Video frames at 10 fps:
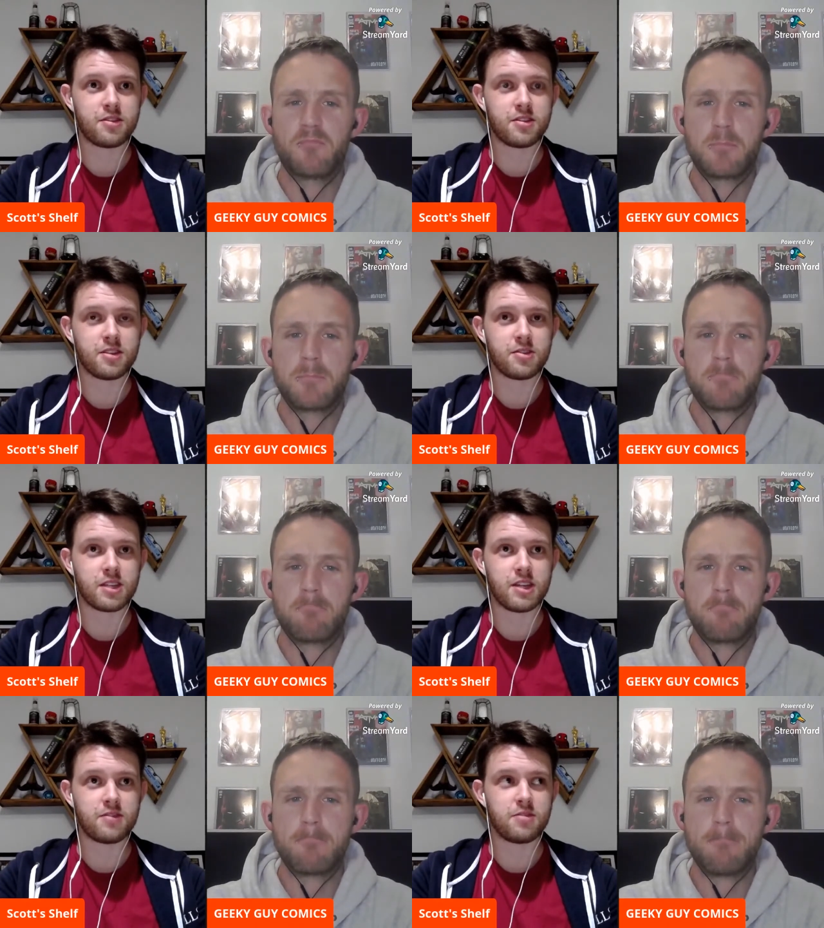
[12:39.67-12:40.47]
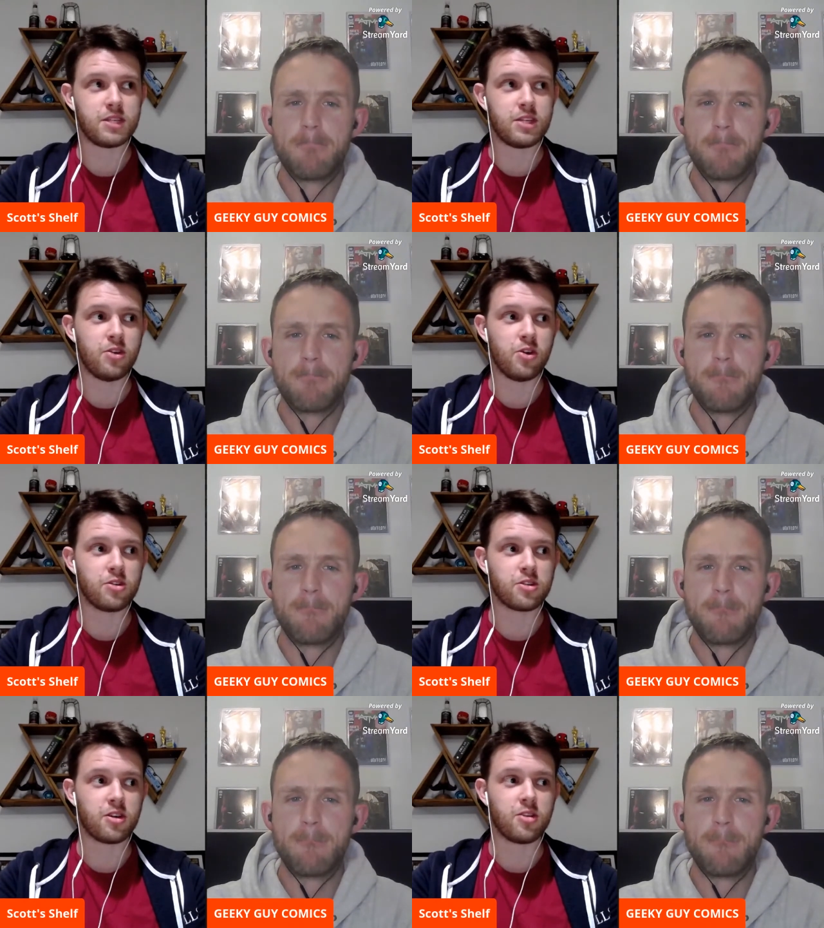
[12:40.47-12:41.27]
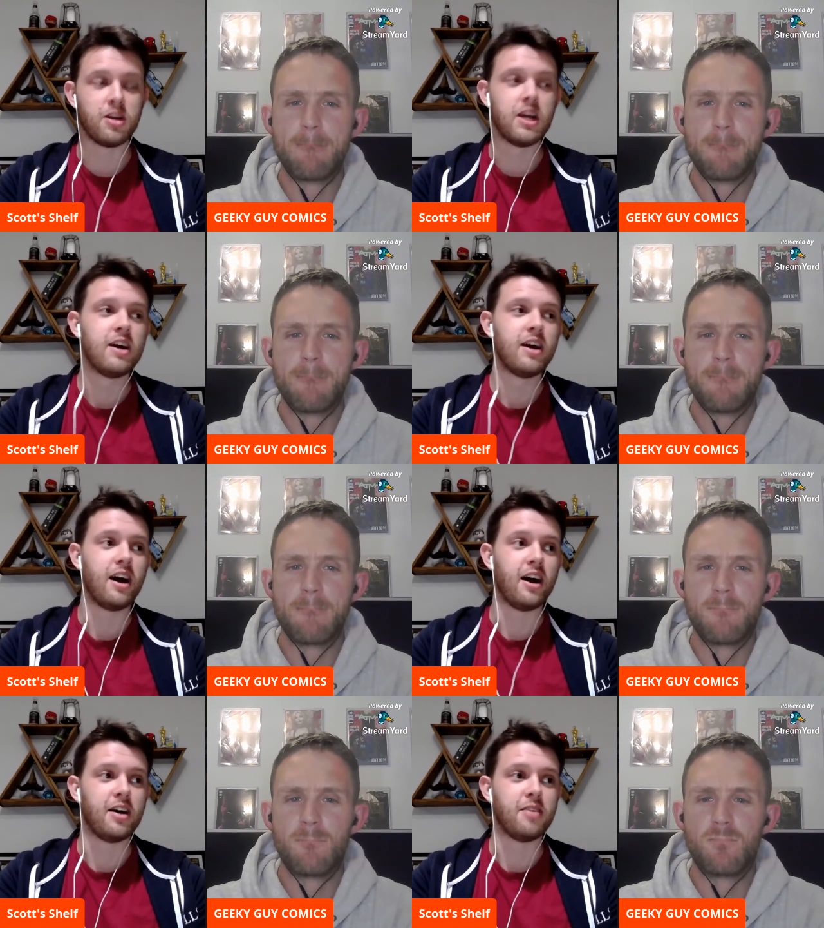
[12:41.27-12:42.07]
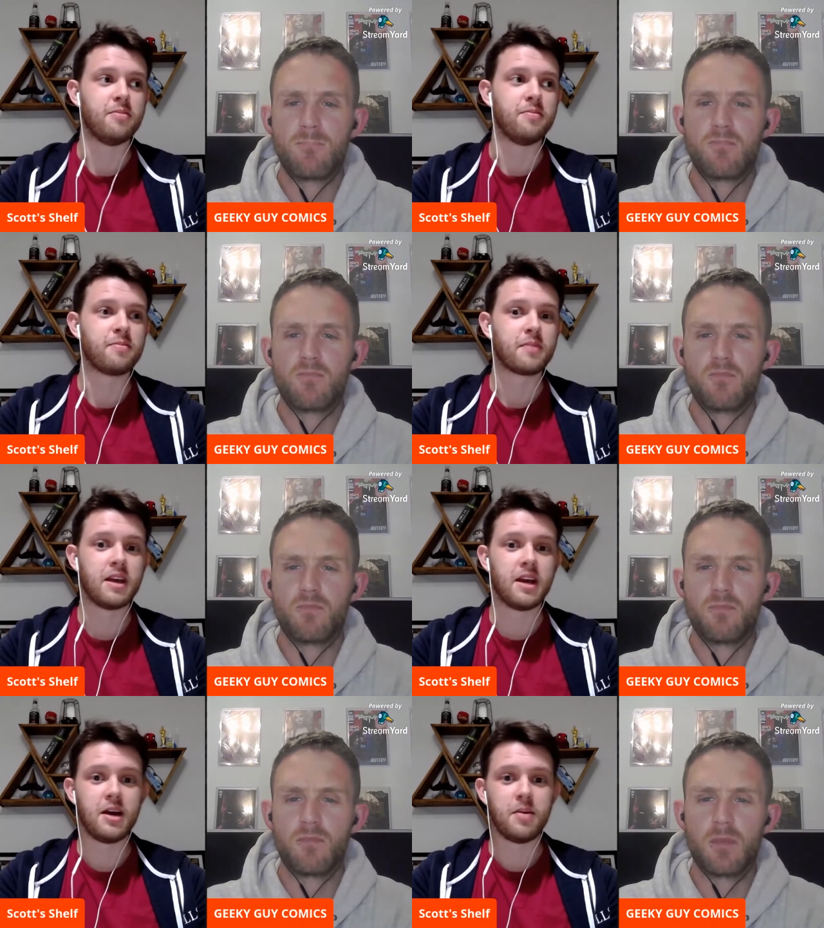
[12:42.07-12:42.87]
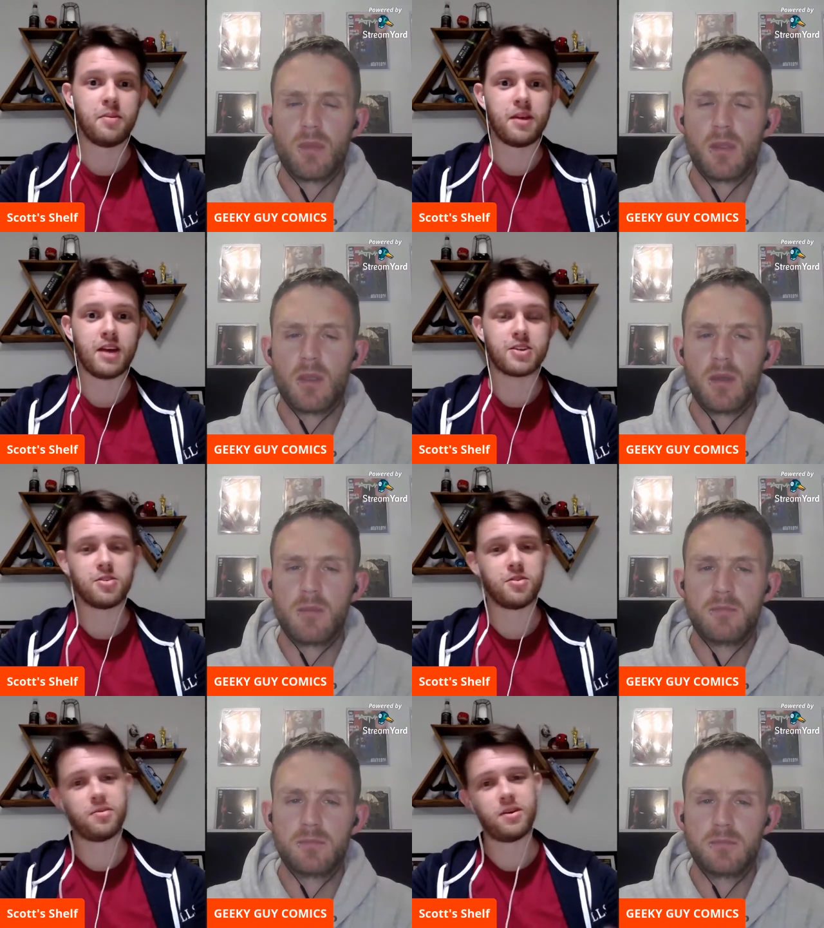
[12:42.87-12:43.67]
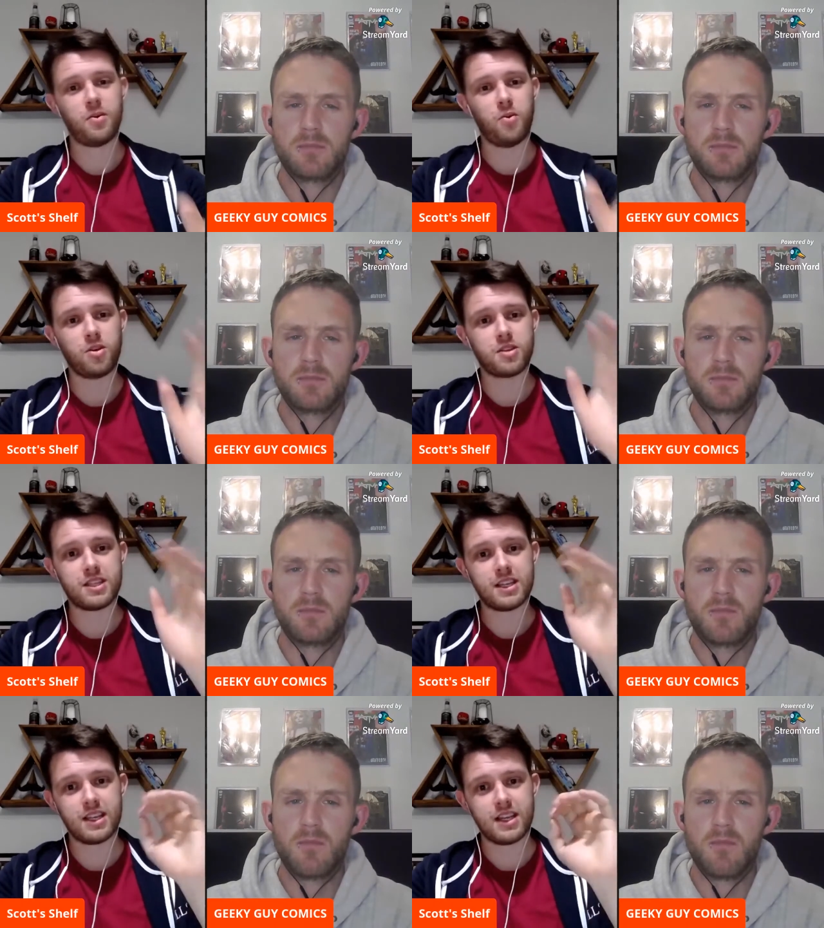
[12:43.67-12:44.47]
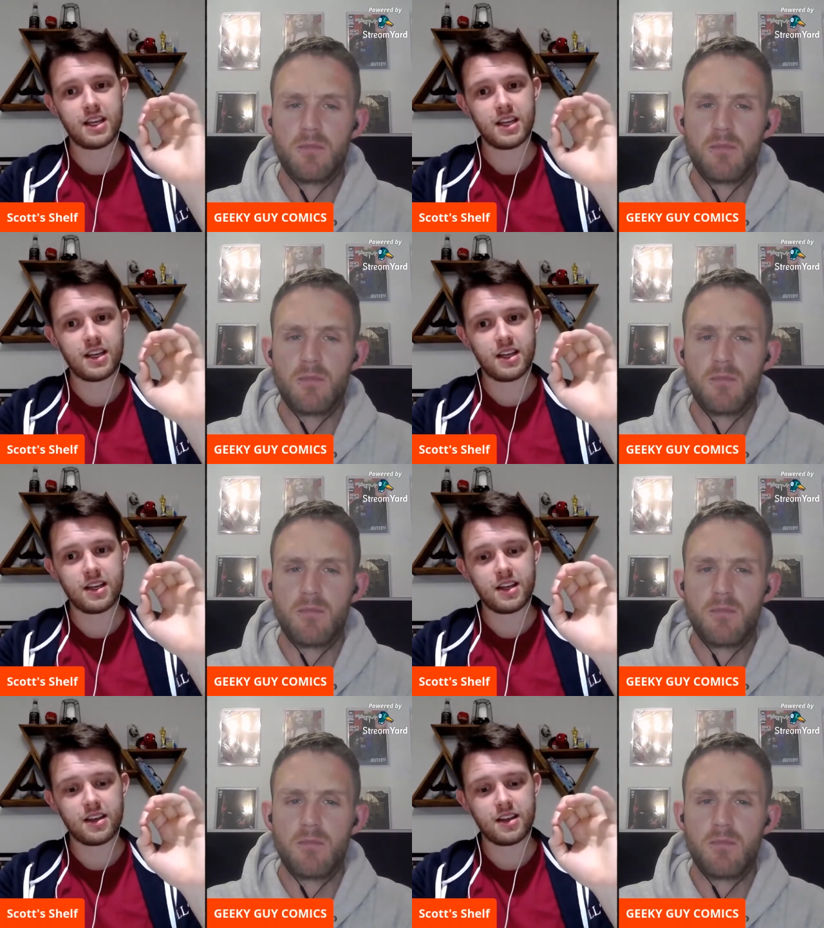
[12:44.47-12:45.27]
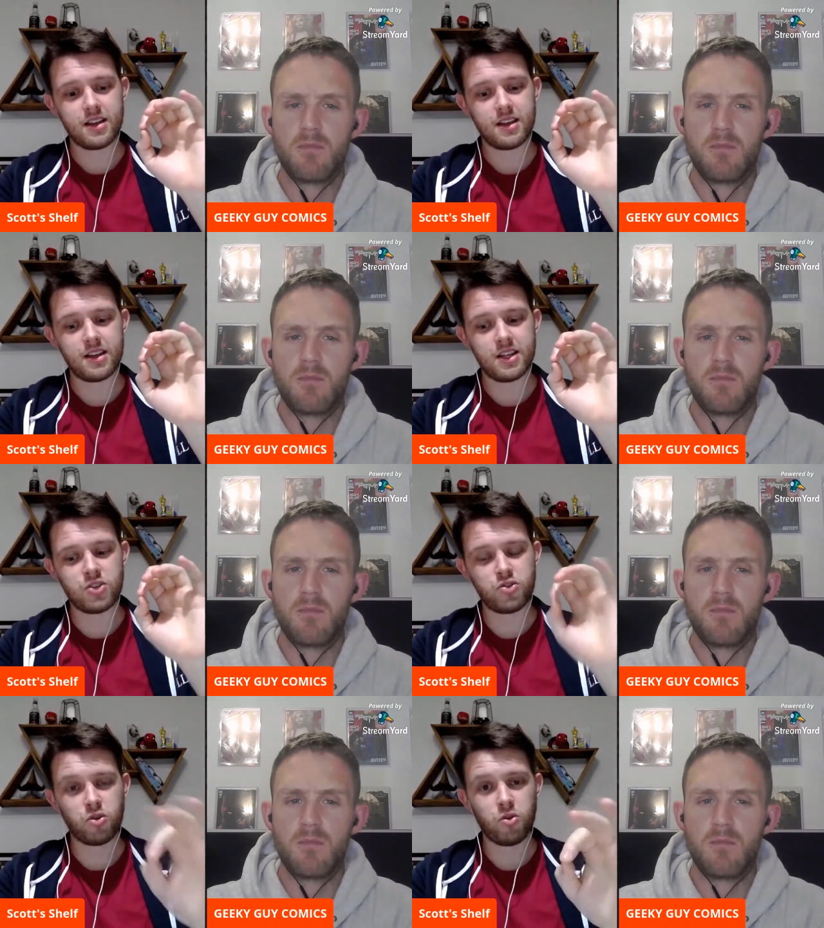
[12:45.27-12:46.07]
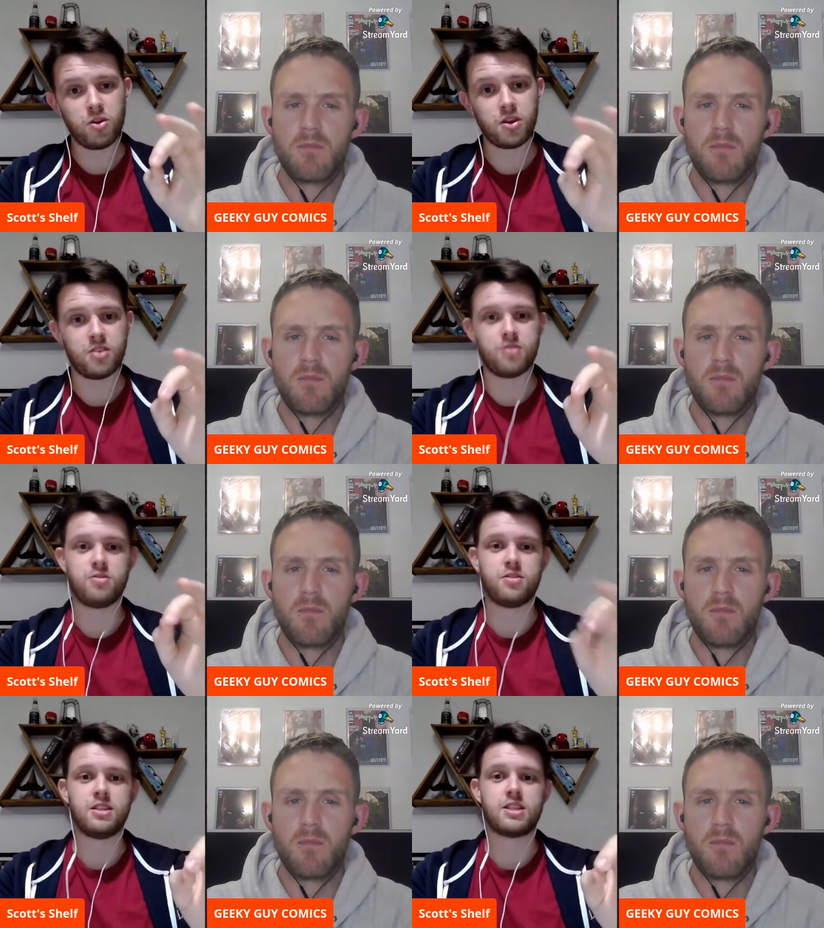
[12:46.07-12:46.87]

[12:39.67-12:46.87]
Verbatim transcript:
Speaker 1: That was a gift to me years ago. Um, but yeah, so but what is drawing you to these